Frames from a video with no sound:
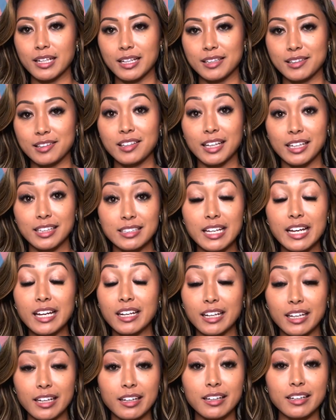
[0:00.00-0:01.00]
it's like
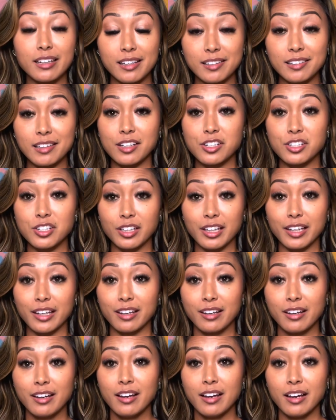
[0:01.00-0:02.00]
dating essentially.
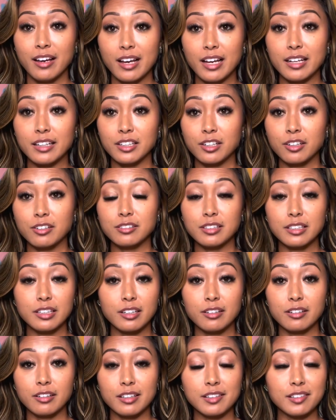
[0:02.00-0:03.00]
And
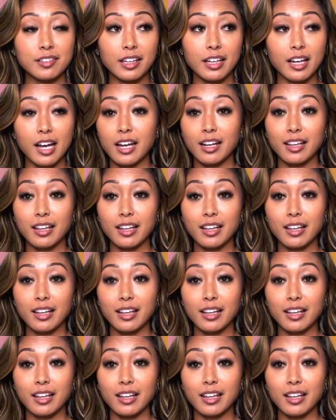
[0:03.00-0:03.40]
you're it's like kind